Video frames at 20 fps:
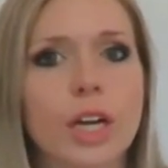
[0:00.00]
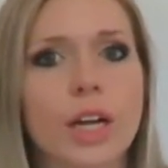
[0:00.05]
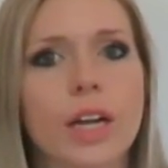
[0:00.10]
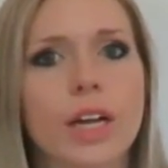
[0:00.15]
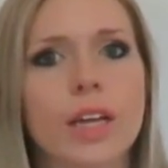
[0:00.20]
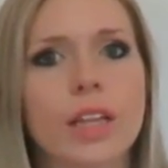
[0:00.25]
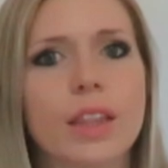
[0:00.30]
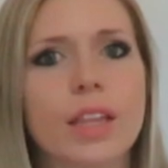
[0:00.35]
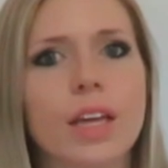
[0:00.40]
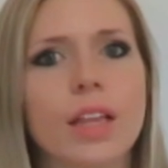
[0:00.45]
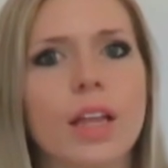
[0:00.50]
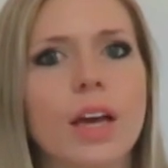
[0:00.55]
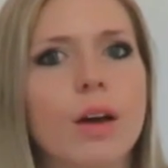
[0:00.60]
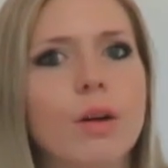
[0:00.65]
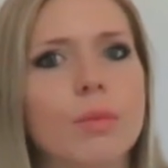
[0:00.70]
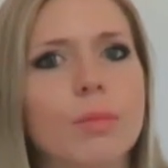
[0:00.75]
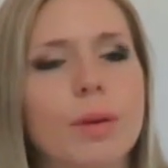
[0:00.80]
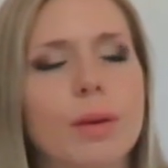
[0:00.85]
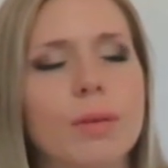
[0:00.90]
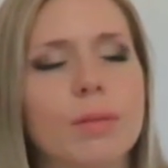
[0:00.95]
and I think
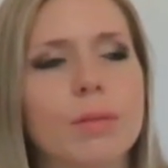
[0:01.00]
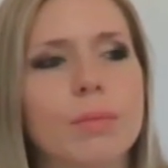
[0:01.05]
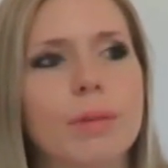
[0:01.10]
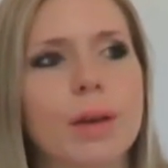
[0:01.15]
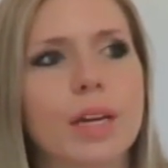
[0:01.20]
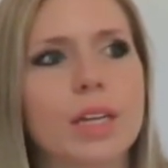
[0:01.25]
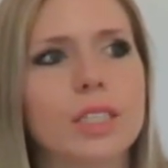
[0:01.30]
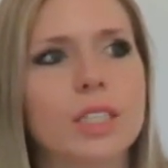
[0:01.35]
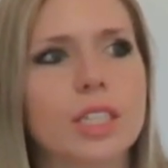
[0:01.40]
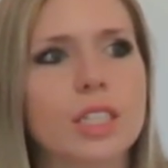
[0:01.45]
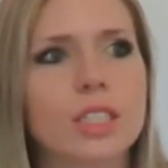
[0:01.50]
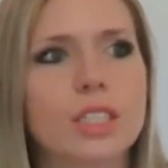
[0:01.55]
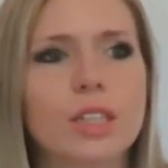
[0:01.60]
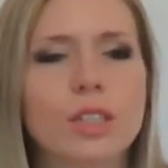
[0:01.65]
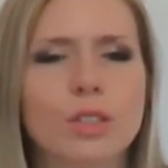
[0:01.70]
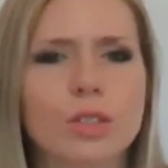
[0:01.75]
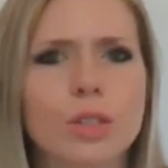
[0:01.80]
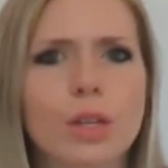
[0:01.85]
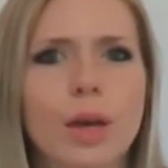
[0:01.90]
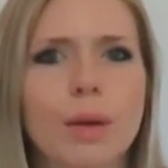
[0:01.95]
that will be when my
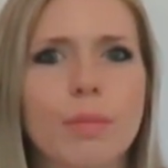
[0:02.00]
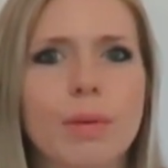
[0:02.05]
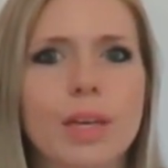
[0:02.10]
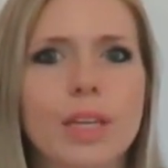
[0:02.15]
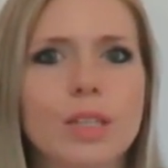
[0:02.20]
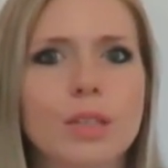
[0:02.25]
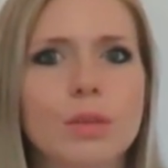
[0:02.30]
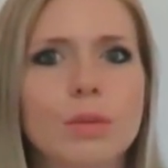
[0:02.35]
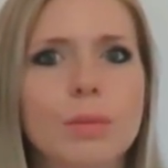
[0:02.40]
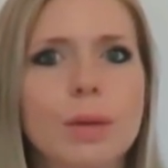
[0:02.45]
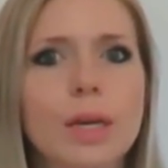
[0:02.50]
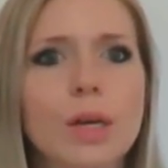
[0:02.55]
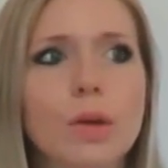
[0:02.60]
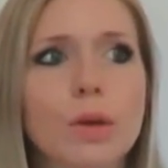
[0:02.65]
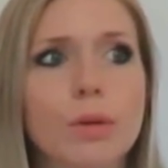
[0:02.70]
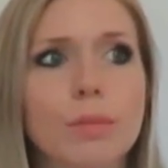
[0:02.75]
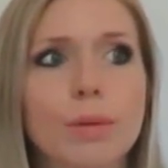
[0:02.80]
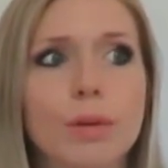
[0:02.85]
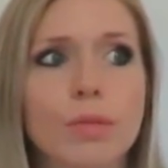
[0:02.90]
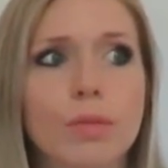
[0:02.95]
gestational diabetes will be,
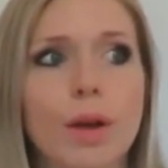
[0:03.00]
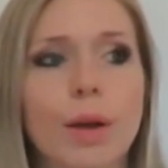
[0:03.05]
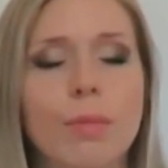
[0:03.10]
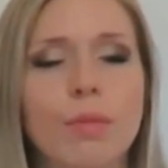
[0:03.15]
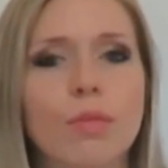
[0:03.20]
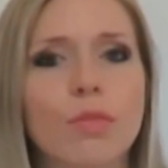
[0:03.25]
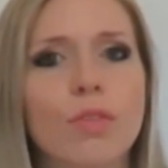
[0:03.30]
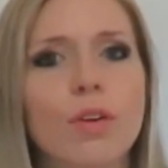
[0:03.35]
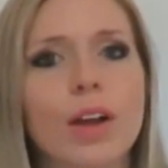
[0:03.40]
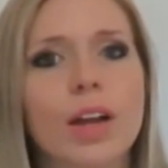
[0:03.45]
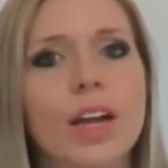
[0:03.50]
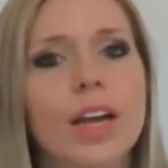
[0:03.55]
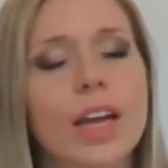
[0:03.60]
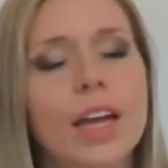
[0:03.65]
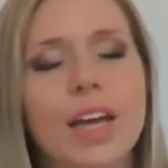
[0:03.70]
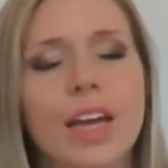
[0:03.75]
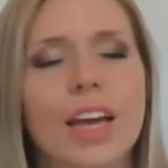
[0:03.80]
or it'll be right before.